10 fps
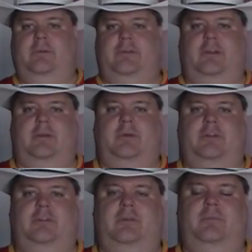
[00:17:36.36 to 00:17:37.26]
talk
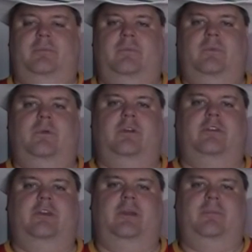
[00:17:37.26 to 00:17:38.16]
about some
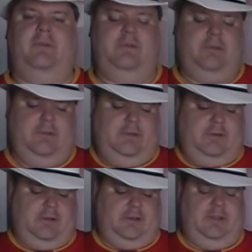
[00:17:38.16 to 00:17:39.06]
wartime
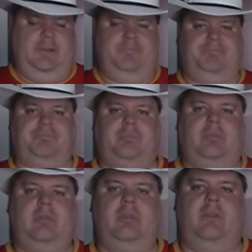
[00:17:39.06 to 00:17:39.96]
hockey
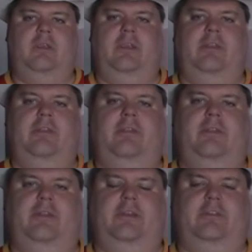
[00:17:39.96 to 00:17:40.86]
in
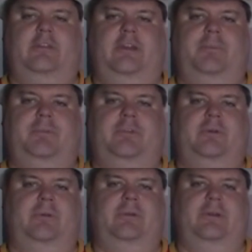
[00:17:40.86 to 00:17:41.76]
the next
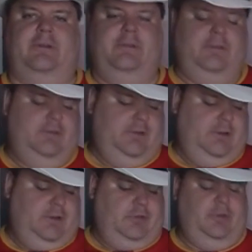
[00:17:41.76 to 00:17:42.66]
episode.
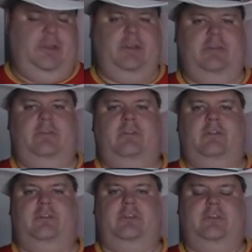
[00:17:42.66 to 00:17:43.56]
As we get in,
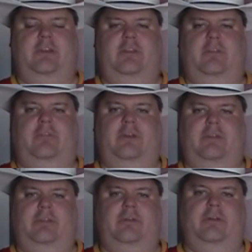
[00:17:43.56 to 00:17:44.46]
as I said, to the final
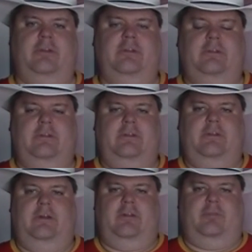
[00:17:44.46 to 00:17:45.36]
third
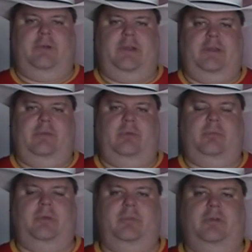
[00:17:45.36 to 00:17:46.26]
of my
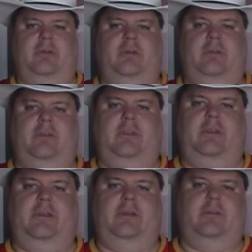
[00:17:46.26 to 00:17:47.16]
Remember the
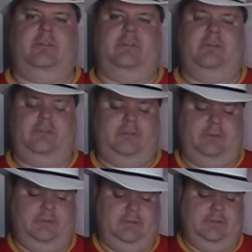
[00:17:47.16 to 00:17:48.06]
Calgary Series.
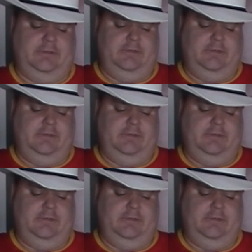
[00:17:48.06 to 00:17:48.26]
So